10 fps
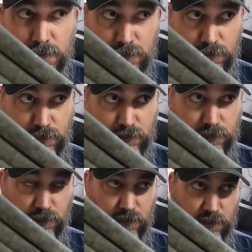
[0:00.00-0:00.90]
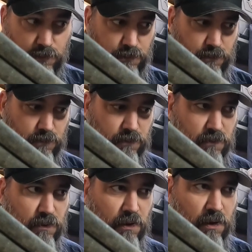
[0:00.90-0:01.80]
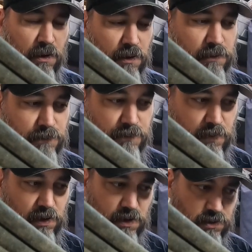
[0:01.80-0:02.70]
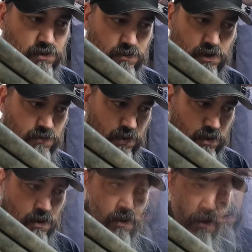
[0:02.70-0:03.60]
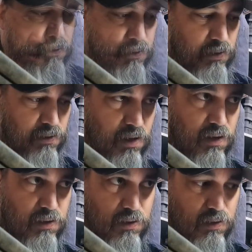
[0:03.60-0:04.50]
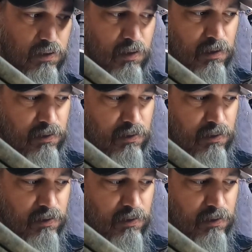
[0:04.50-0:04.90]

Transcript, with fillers: That's the most that I got. And that's that's fine. Get that in.